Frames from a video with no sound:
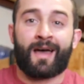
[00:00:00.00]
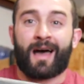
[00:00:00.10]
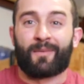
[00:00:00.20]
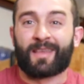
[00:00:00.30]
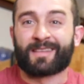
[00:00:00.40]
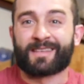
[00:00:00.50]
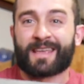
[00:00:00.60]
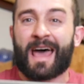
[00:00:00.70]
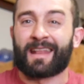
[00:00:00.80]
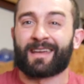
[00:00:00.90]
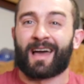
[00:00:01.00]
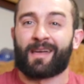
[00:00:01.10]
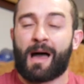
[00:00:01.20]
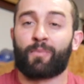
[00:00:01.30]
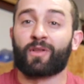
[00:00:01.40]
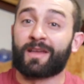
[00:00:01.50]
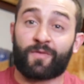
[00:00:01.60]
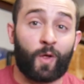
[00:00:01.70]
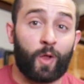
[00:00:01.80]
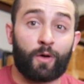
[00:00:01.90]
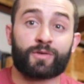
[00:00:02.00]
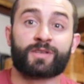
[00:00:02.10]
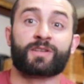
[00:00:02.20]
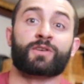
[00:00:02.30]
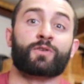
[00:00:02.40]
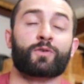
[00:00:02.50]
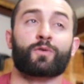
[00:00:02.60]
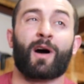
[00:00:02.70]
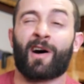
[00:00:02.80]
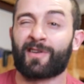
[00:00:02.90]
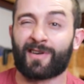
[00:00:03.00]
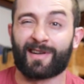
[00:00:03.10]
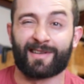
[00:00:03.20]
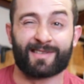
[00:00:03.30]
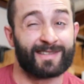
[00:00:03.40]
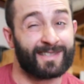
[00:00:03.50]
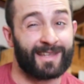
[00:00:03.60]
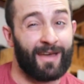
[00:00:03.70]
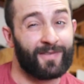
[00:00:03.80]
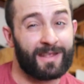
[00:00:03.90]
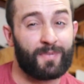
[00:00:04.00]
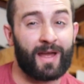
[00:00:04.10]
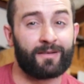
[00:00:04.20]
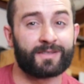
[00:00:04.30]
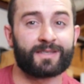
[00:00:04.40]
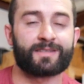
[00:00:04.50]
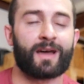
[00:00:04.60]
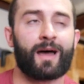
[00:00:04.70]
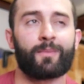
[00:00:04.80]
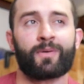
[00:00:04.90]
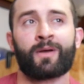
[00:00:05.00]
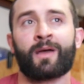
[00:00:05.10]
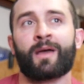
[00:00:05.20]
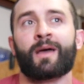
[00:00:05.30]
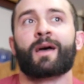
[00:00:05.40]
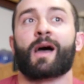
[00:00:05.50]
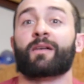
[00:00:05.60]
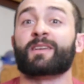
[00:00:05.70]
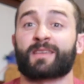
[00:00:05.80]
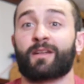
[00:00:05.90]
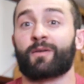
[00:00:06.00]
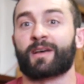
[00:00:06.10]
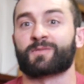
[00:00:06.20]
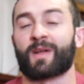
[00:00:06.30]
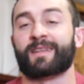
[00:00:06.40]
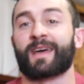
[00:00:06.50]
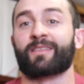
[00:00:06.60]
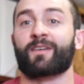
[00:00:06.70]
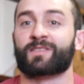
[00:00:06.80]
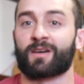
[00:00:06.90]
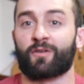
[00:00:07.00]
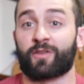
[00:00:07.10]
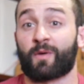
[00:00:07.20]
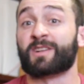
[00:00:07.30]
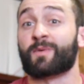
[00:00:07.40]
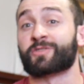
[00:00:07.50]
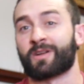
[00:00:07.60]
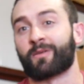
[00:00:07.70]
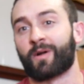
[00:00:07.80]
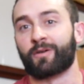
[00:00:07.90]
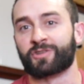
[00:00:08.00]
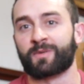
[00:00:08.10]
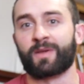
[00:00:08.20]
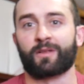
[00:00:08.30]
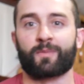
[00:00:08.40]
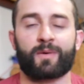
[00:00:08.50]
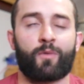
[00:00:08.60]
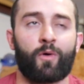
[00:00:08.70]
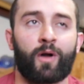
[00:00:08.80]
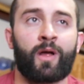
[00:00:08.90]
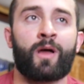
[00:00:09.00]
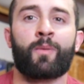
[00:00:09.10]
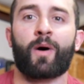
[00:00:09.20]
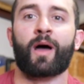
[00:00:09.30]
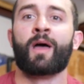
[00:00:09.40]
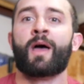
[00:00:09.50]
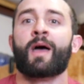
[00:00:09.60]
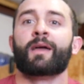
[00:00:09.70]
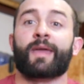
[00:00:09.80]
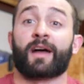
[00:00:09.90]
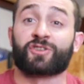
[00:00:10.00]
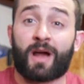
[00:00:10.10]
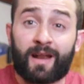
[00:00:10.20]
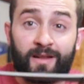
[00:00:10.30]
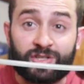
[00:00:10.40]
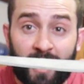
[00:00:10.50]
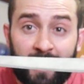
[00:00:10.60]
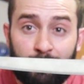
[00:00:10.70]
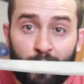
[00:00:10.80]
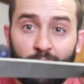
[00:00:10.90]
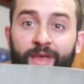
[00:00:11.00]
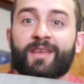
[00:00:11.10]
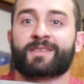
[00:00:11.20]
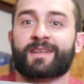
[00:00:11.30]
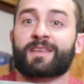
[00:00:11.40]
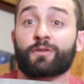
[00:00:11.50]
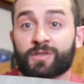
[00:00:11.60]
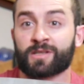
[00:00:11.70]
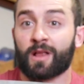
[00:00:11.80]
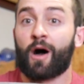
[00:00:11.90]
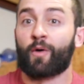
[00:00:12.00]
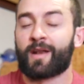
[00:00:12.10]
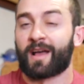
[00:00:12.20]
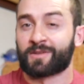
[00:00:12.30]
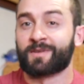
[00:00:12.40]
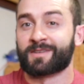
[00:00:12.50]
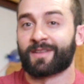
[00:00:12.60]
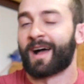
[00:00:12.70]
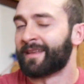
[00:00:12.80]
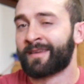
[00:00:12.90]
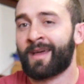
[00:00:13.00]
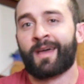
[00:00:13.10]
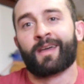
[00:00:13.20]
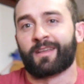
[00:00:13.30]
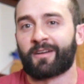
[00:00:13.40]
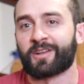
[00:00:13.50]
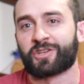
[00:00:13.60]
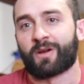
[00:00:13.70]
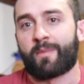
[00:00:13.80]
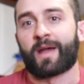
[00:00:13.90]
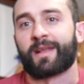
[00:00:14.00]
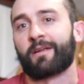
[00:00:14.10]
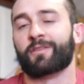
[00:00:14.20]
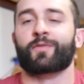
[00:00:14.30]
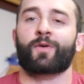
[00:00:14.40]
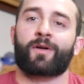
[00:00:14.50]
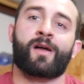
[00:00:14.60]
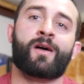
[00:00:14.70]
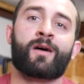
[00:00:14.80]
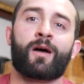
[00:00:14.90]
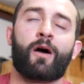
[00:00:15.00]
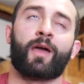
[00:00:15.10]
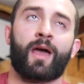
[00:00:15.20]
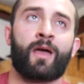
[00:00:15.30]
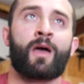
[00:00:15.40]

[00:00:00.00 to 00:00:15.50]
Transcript: I mean, this is adding, I believe, close to 170 pounds at the top. At least I know it does when I deadlift, so the range of motion on the row should be a little bit more. But yeah, try to pull this into you slow and not squeeze your lats. You're gonna shoot right back down to the floor. Okay,